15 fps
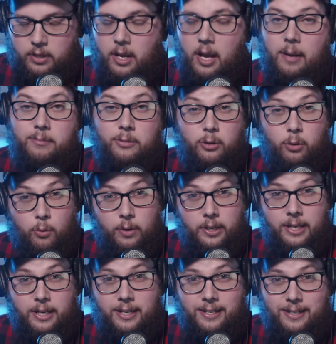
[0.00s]
I'm
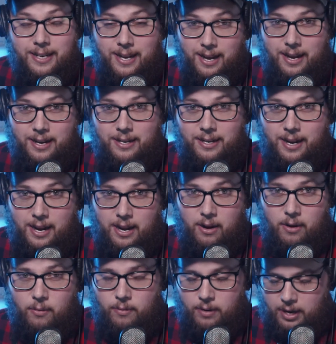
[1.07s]
29
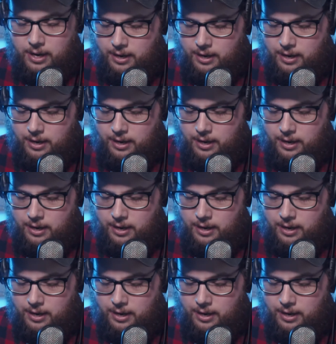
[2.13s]
now,